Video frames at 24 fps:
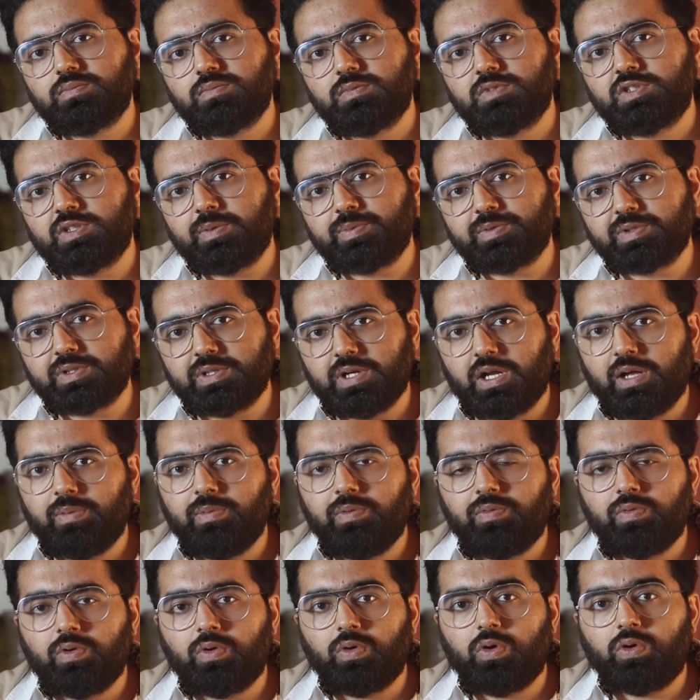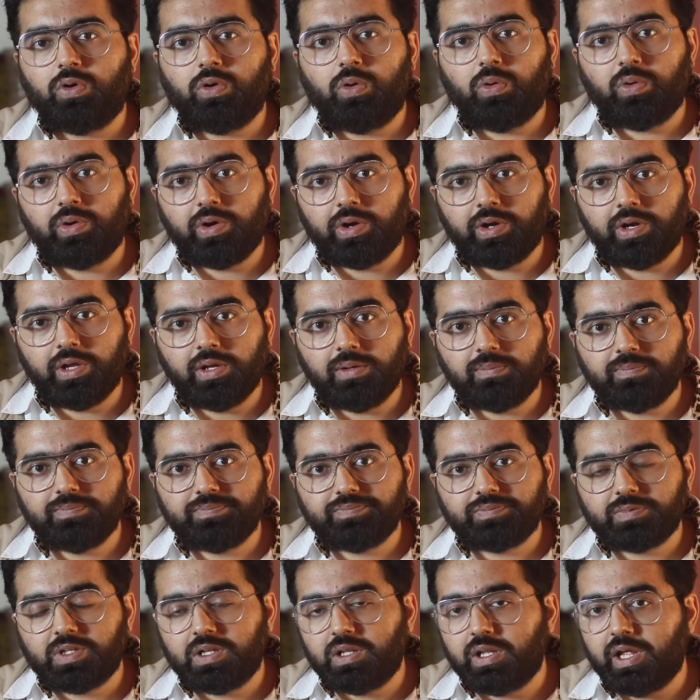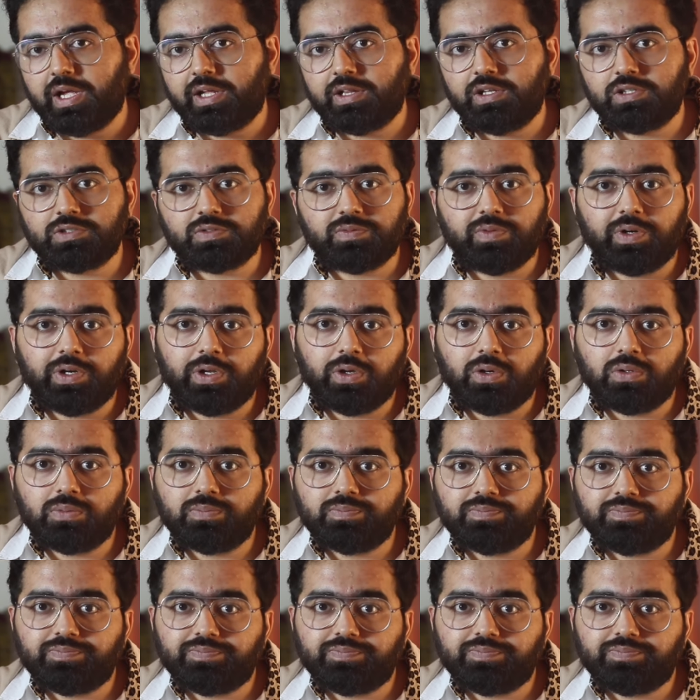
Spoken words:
subscribe if you're not already. Like this video.